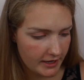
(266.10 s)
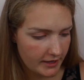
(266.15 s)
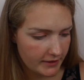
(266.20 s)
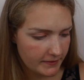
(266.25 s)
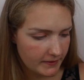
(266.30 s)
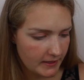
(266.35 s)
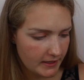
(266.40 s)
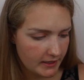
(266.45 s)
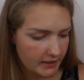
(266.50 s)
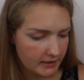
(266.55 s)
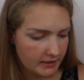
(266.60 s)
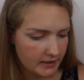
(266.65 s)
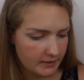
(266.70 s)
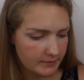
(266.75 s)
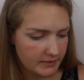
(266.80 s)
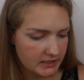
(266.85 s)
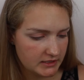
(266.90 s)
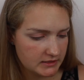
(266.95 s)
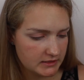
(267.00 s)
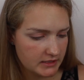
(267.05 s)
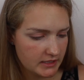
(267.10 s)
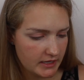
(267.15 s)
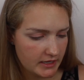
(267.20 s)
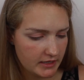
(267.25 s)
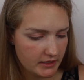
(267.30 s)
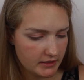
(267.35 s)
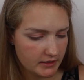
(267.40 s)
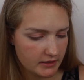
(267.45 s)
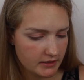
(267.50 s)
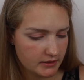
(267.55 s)
right, and then I'm gonna
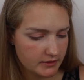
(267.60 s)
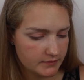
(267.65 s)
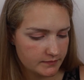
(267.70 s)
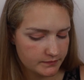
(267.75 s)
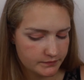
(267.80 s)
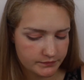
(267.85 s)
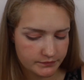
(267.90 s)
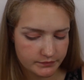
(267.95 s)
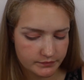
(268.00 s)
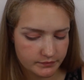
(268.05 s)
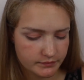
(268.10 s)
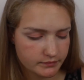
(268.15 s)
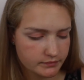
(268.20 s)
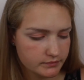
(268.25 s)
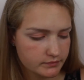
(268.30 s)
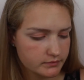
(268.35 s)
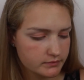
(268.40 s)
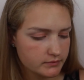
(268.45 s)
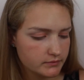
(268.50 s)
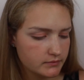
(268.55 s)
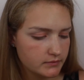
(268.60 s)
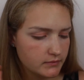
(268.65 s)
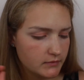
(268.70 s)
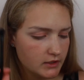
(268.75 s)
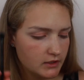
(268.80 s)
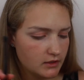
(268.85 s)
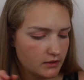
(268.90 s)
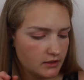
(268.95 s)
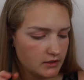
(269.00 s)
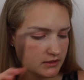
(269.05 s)
take
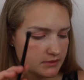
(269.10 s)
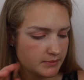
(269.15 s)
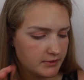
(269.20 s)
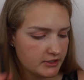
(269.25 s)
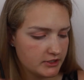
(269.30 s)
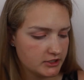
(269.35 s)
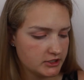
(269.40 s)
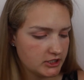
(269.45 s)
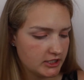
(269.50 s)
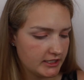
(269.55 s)
this brush,